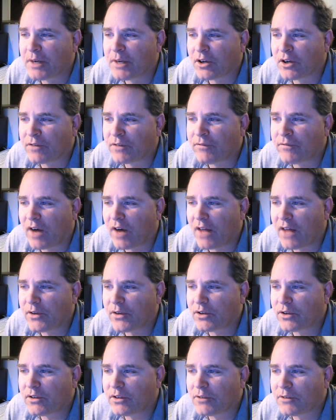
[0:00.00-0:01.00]
but her
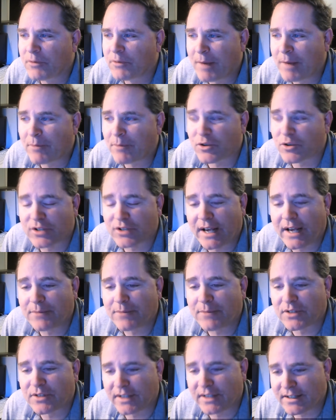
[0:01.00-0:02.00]
father, remember
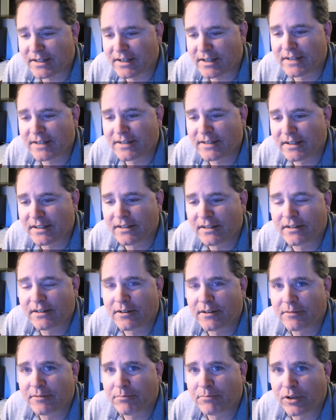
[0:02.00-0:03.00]
Samson, as I did in
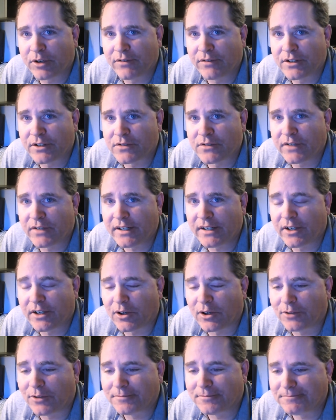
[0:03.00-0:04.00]
the previous
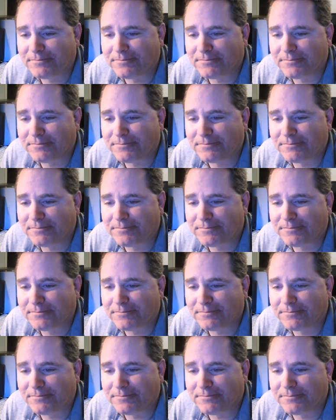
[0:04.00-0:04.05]
video,